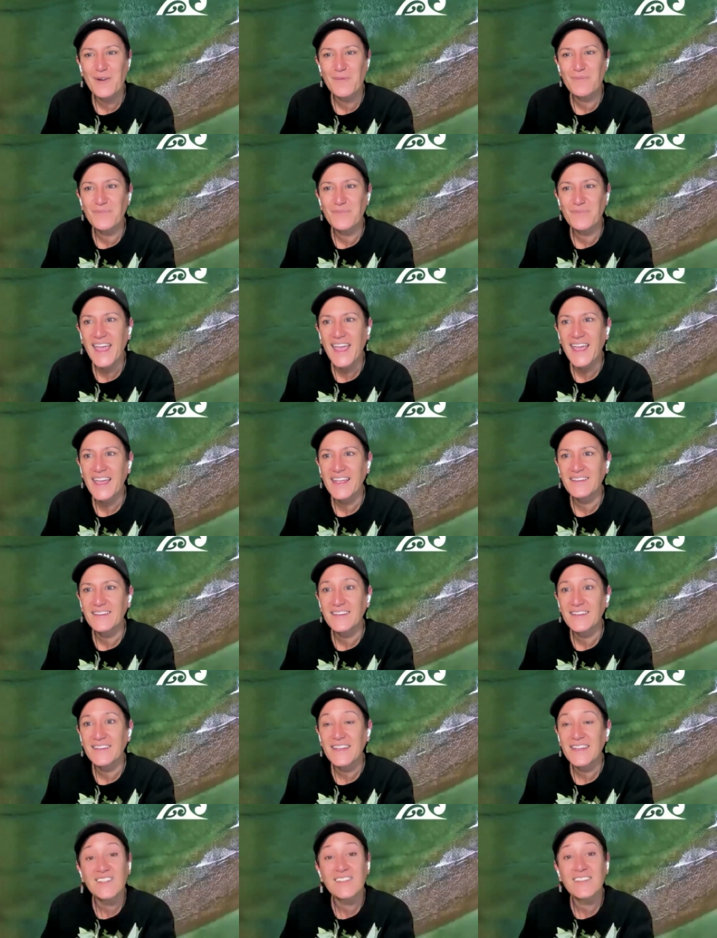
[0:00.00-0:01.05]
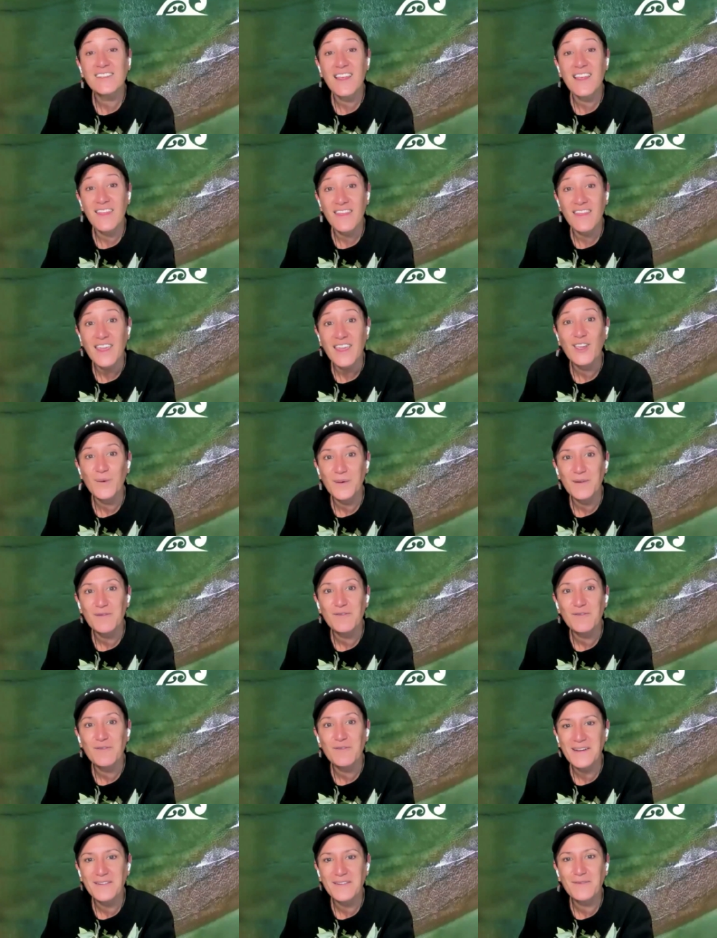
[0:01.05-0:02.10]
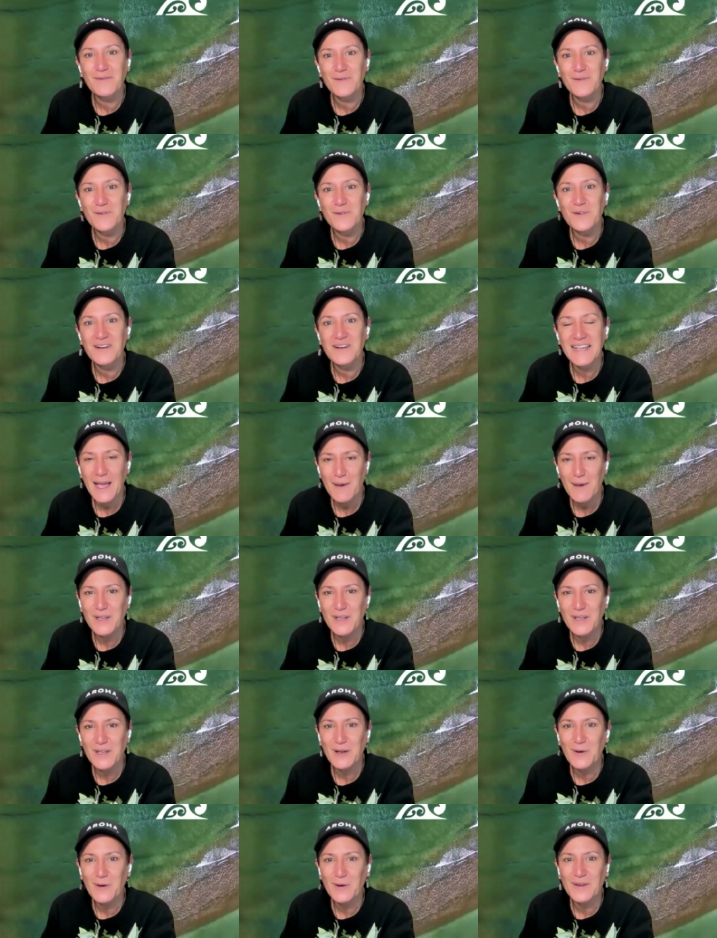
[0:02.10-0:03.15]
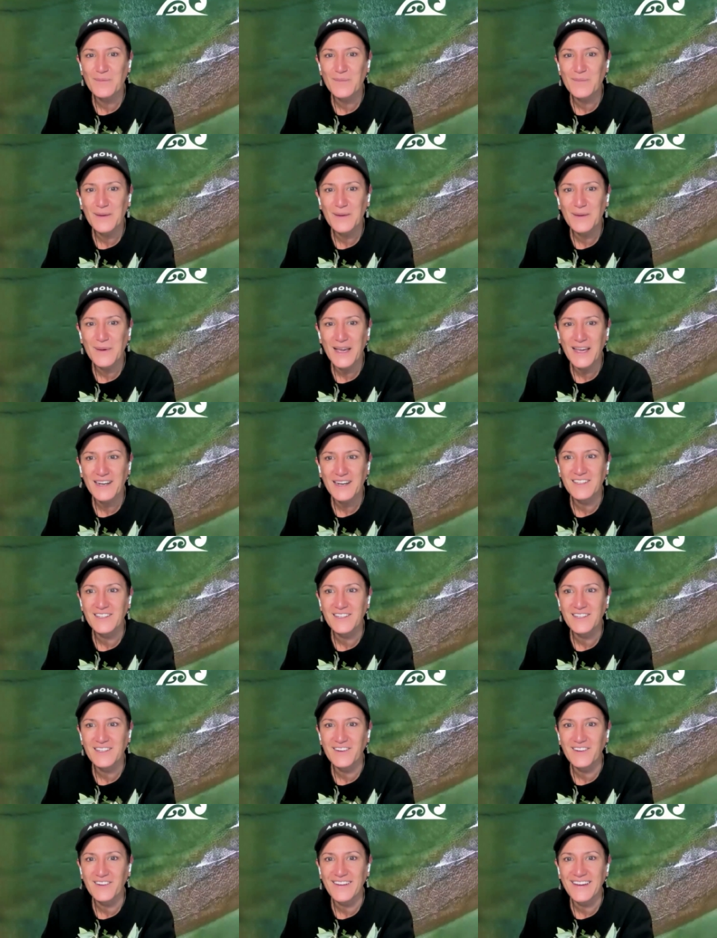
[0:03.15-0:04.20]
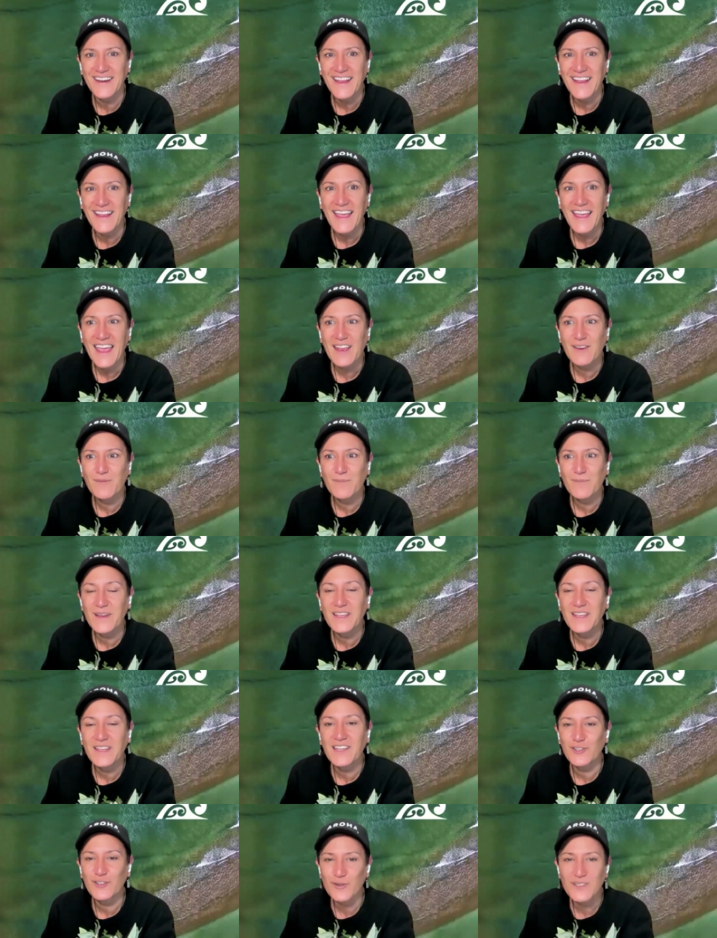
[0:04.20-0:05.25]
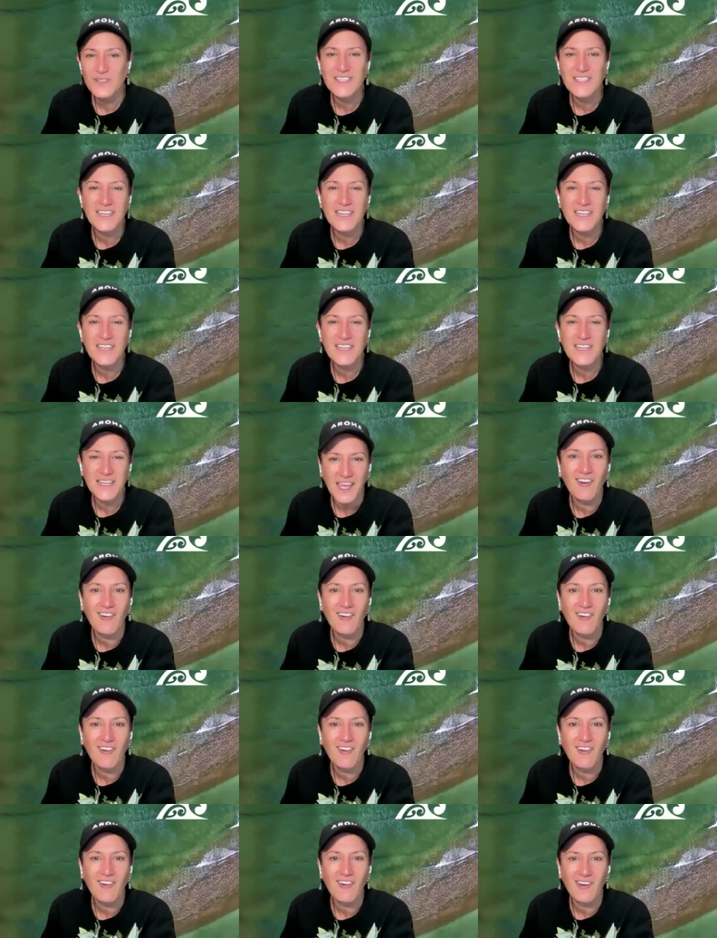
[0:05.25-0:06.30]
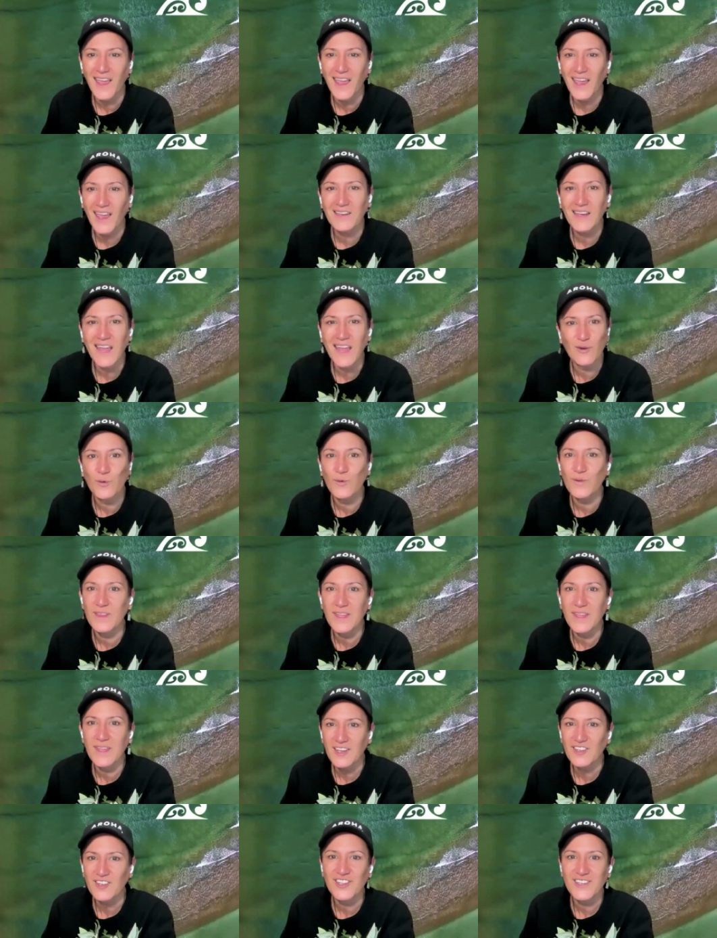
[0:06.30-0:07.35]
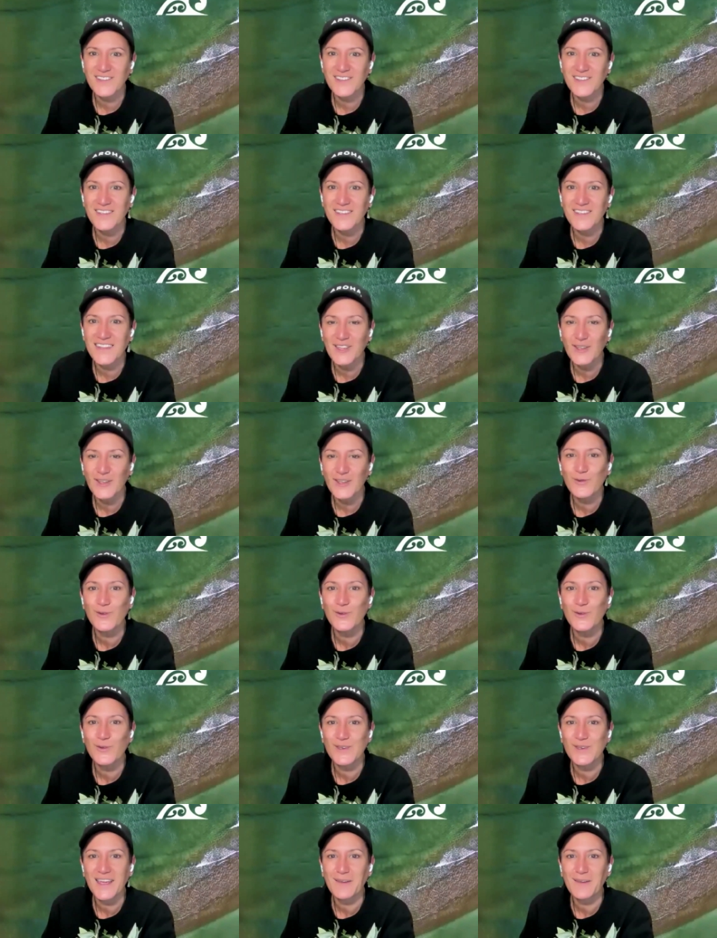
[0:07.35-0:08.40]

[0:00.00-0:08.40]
And yeah, just thank you everyone for coming along and being part of tonight and being interested in caring and all the actions that